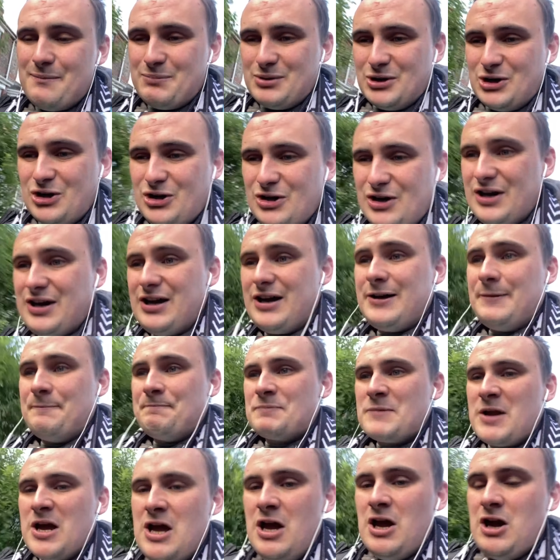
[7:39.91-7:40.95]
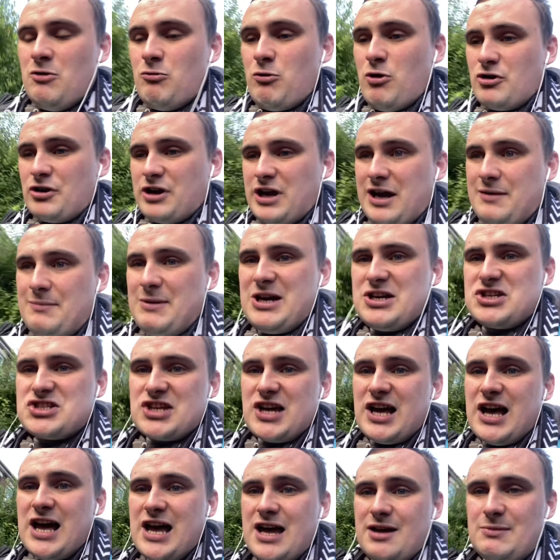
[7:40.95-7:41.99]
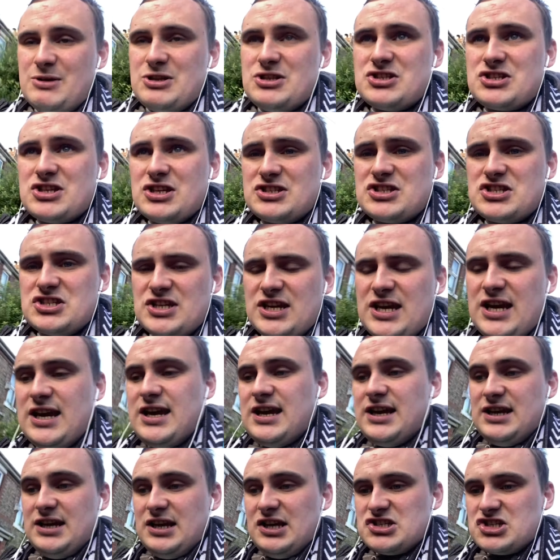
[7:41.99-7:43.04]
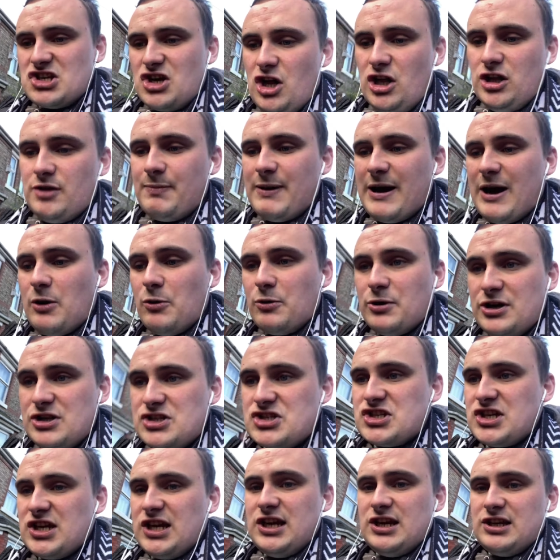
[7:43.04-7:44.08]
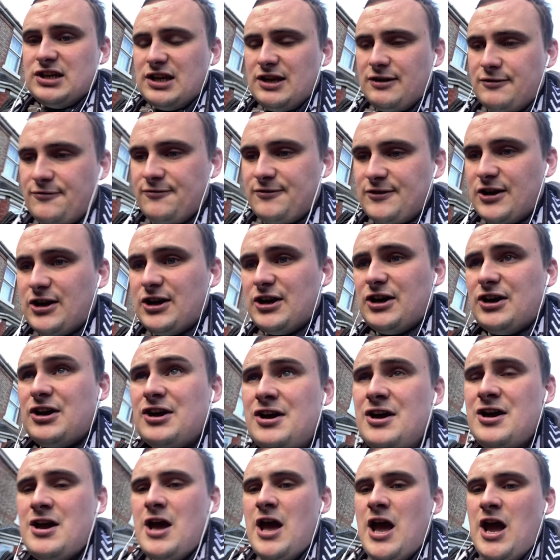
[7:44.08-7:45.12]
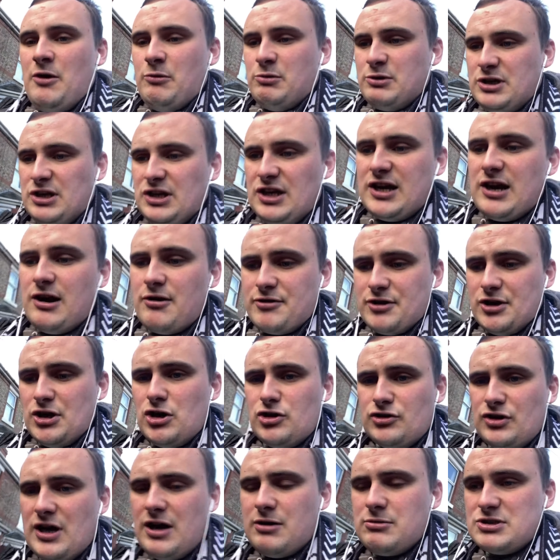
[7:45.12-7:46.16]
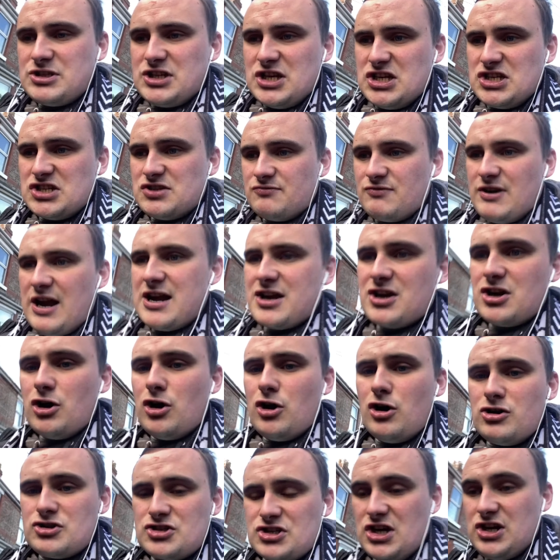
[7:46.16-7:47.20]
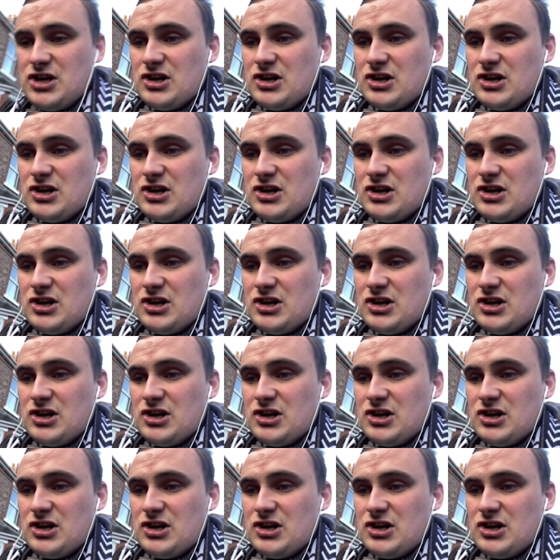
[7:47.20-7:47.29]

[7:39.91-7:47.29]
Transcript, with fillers: But uh, one game at a time, and uh, today is all about uh, seeing if we can carry on our decent record.